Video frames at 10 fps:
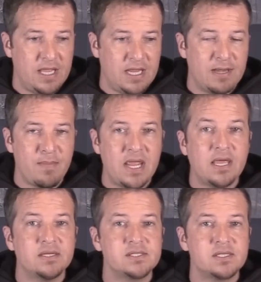they can
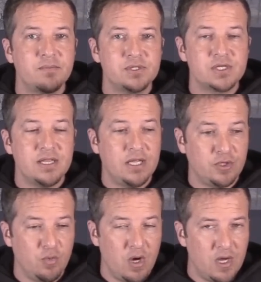make an assumption that
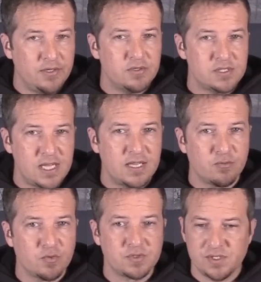you understand
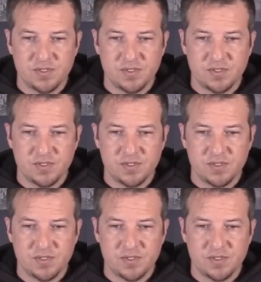the rules.